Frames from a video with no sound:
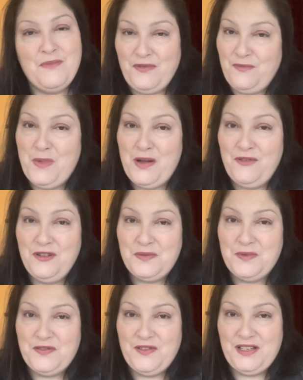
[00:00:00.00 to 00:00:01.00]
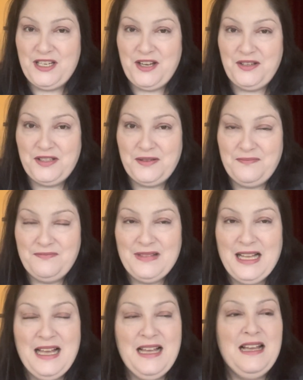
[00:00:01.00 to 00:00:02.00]
my Flossmas videos.
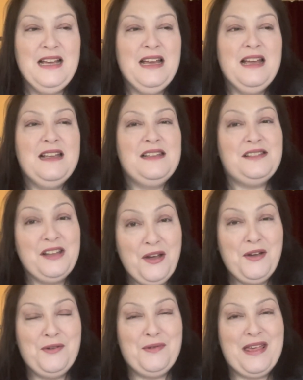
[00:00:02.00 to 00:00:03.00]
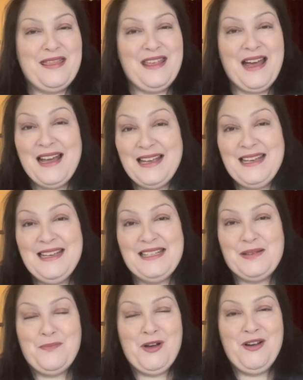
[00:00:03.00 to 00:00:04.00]
So that
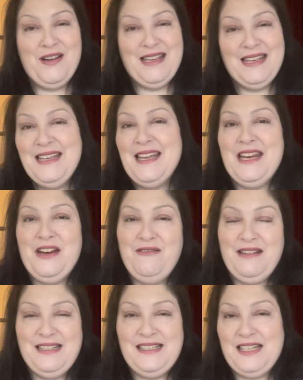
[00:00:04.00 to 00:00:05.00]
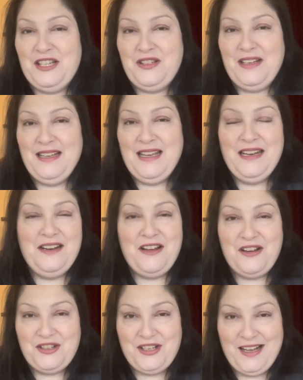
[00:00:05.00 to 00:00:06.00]
is my year in stitching in a
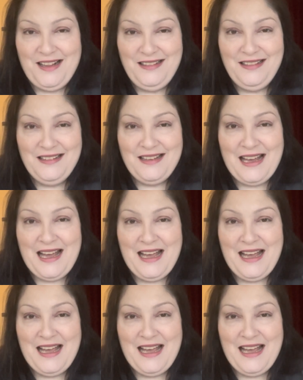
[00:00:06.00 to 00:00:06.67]
nutshell,